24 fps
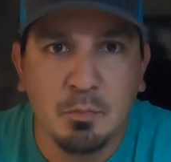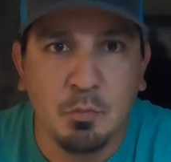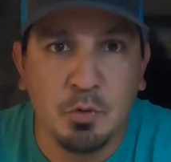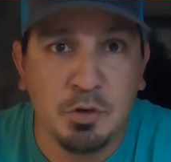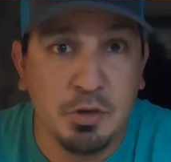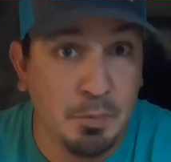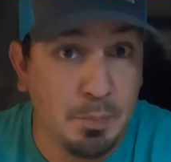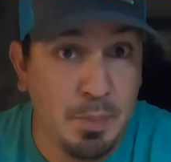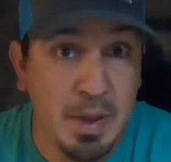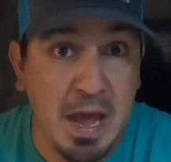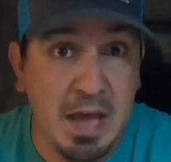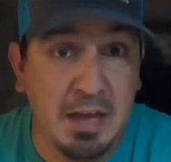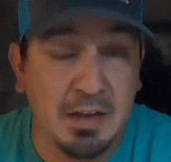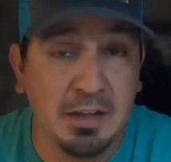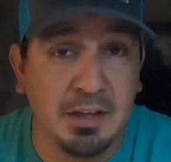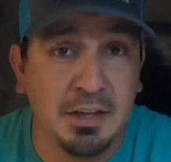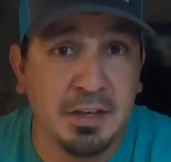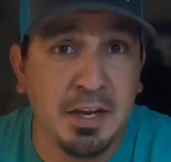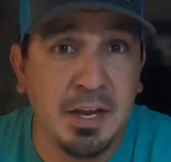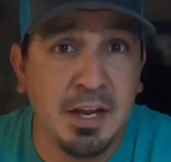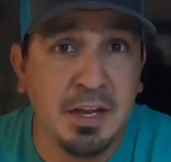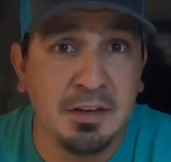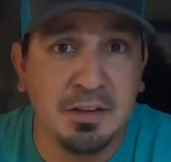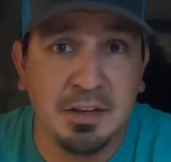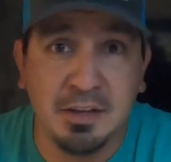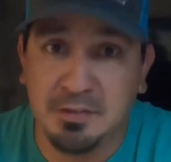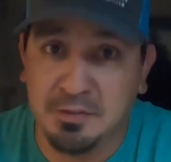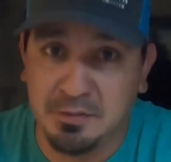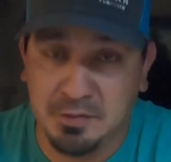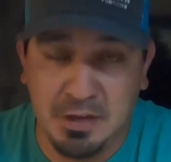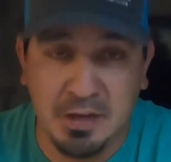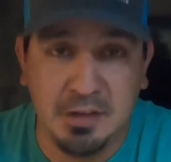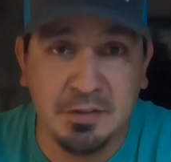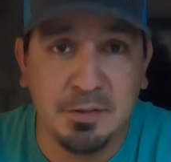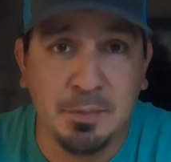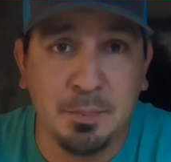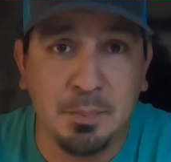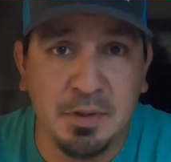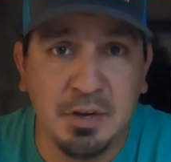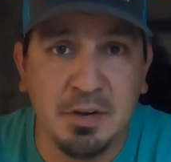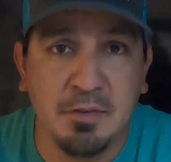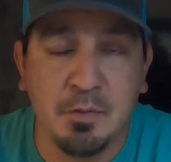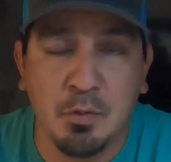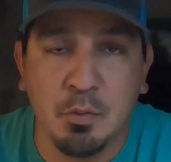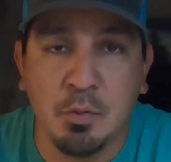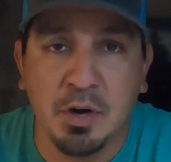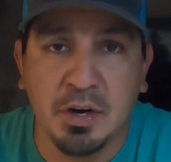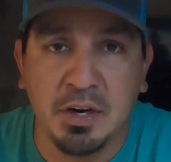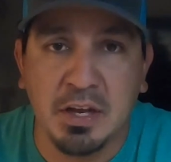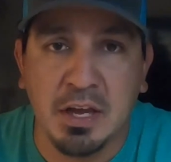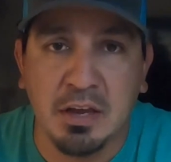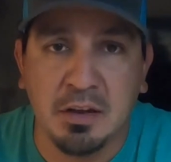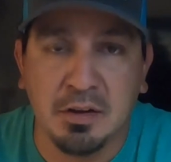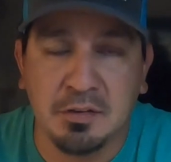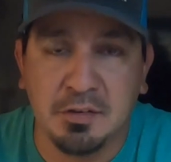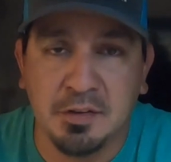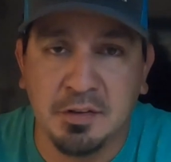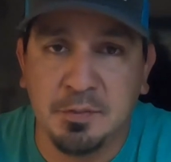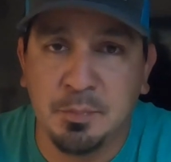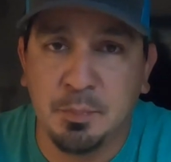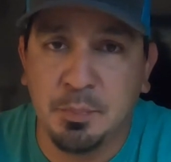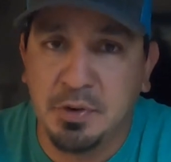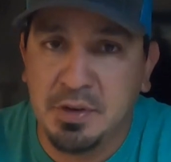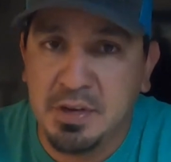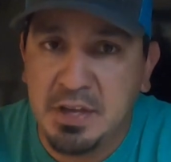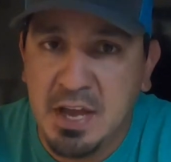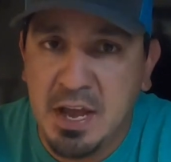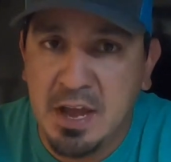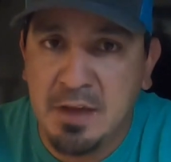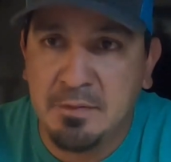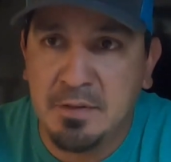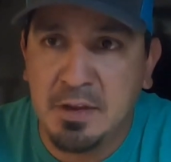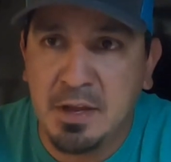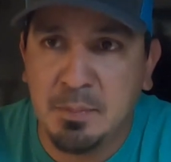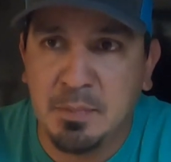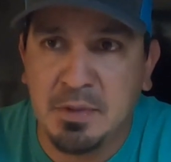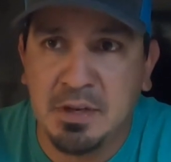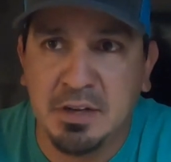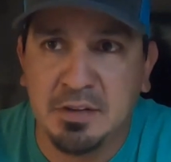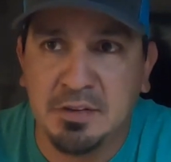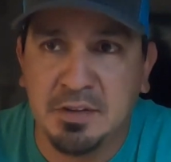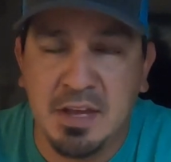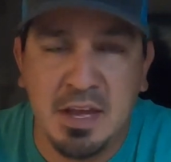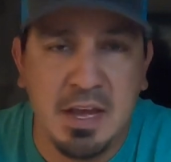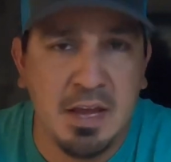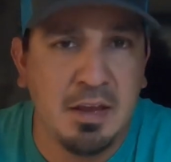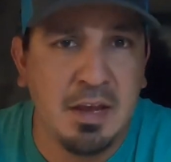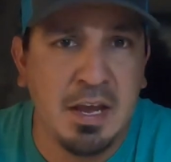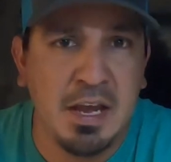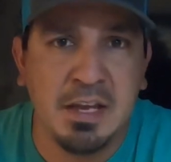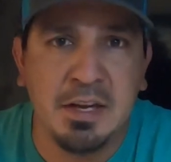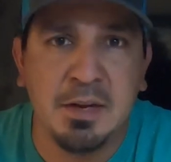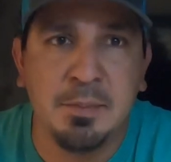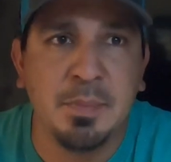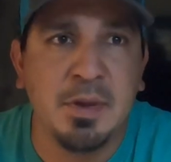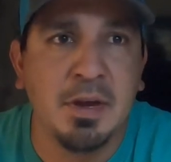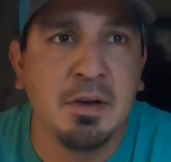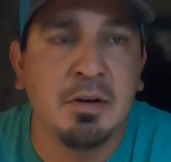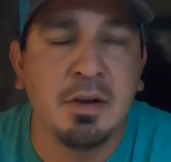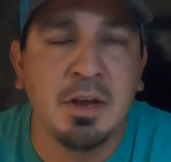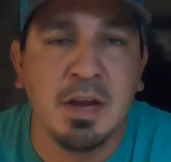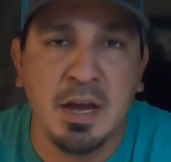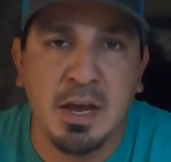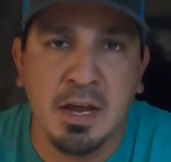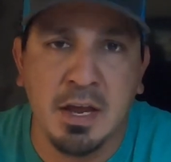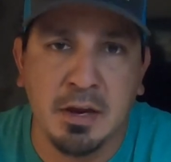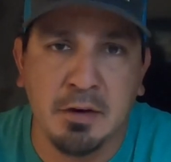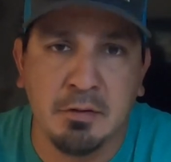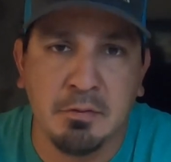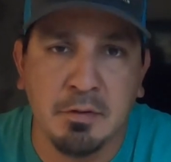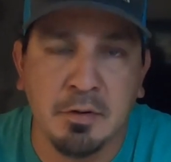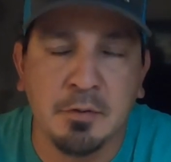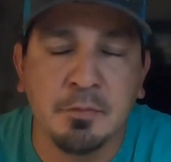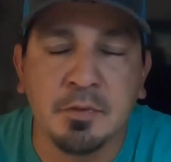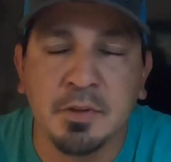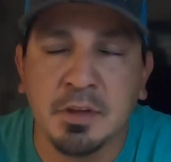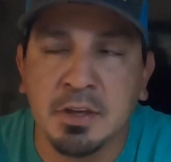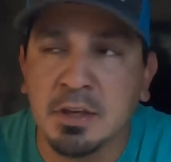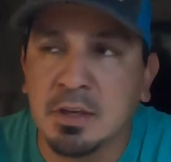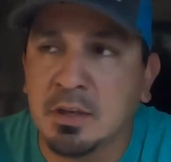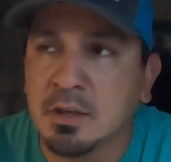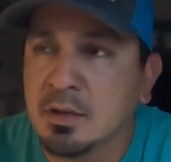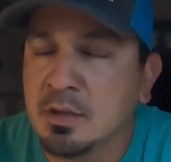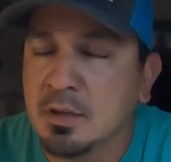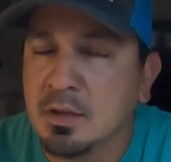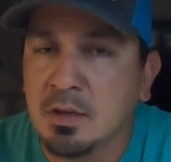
When you're paddling it, it's a bit of a workout because it's pretty heavy. I mean, it's an 80-pound kayak roughly.